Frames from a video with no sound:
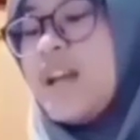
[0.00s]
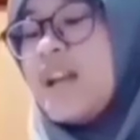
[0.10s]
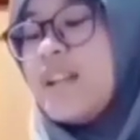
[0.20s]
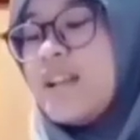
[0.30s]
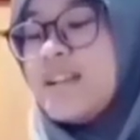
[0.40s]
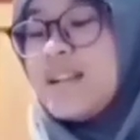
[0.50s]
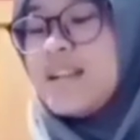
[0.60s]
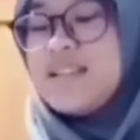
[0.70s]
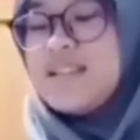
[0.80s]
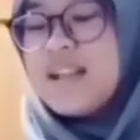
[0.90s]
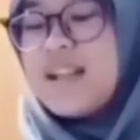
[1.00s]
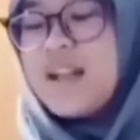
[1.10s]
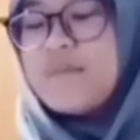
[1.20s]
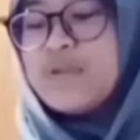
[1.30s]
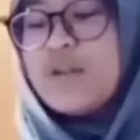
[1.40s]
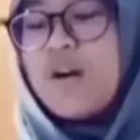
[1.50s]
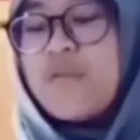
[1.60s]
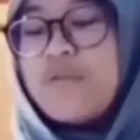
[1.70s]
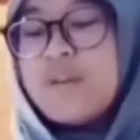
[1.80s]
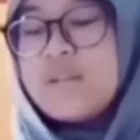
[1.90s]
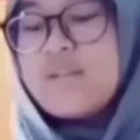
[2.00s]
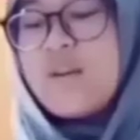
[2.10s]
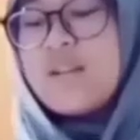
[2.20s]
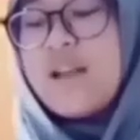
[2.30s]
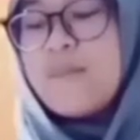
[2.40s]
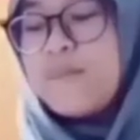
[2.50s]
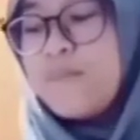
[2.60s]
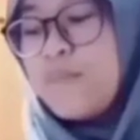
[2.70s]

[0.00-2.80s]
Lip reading: Nasruddin said and put off his coat and